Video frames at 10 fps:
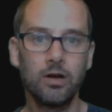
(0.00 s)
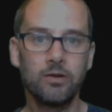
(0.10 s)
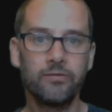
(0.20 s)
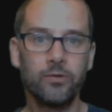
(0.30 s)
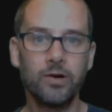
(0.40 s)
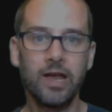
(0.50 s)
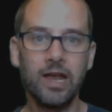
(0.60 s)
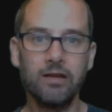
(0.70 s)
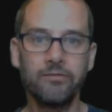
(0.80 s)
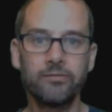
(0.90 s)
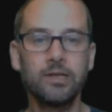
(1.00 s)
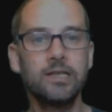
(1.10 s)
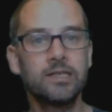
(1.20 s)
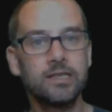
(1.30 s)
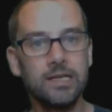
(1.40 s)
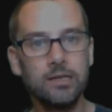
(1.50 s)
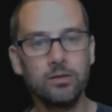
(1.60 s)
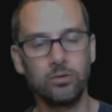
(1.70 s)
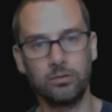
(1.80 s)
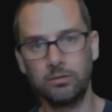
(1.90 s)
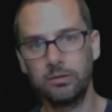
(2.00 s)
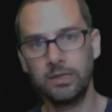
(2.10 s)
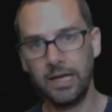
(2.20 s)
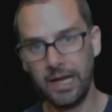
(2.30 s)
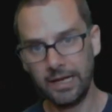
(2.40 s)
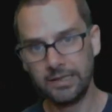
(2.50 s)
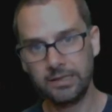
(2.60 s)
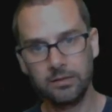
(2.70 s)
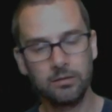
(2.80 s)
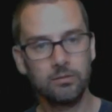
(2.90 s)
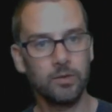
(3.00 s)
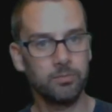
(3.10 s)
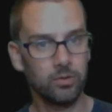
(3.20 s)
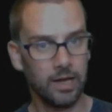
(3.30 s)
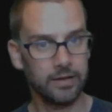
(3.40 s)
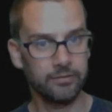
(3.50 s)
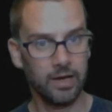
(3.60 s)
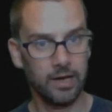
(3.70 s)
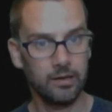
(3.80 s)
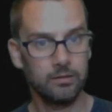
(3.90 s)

for every single x we pull out of A,